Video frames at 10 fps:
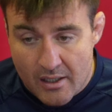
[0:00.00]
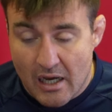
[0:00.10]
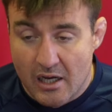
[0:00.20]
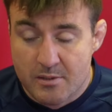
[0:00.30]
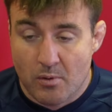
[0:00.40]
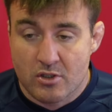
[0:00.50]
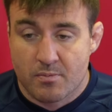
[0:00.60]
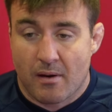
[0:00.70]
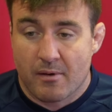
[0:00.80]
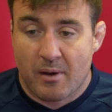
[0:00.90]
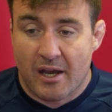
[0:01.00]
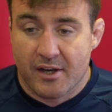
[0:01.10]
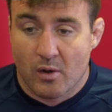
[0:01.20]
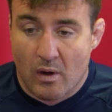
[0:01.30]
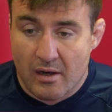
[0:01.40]
Yeah, I suppose it probably panned
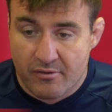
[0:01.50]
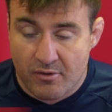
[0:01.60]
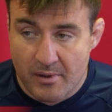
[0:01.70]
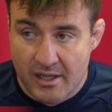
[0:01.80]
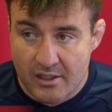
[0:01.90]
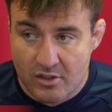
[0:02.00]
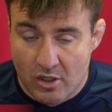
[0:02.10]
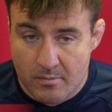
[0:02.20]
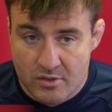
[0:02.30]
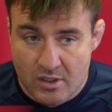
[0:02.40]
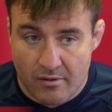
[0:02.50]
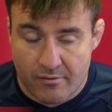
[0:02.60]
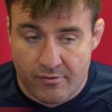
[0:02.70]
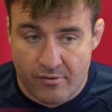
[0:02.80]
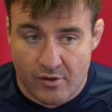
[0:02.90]
out well for me in terms
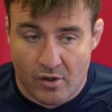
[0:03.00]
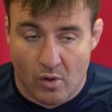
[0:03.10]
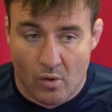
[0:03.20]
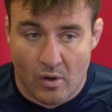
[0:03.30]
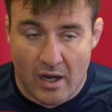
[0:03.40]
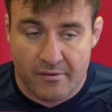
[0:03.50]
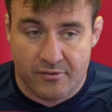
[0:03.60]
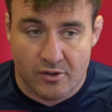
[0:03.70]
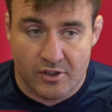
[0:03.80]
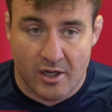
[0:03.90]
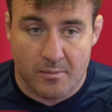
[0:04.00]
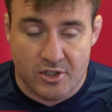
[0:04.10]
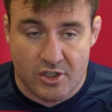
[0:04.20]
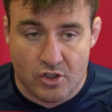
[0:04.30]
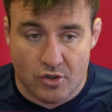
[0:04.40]
of, you know, after Diarmuid's
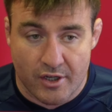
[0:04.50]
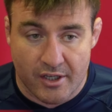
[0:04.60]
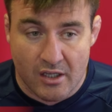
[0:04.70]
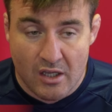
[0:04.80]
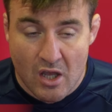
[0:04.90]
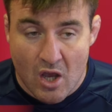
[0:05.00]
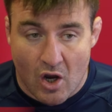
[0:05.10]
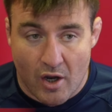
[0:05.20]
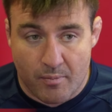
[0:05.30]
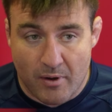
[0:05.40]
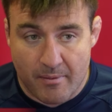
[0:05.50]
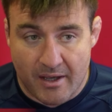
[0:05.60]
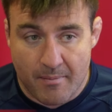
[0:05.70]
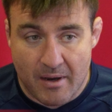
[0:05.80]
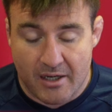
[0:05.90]
injury, I probably
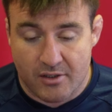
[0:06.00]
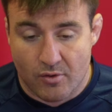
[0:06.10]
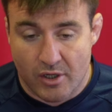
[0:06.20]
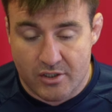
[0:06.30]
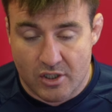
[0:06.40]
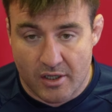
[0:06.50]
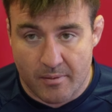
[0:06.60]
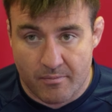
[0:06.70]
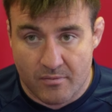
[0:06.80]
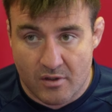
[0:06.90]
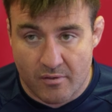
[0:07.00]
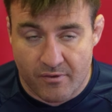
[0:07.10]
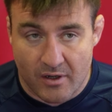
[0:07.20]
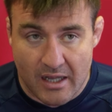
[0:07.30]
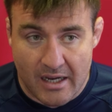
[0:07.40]
came back at the right time to
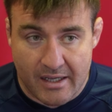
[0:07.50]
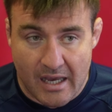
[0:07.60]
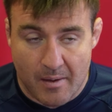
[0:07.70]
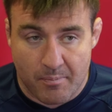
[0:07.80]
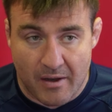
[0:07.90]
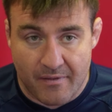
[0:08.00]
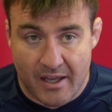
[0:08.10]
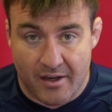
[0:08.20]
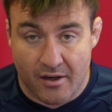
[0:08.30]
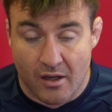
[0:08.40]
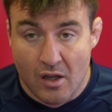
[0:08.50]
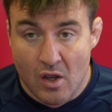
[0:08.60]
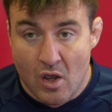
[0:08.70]
fill that gap. And then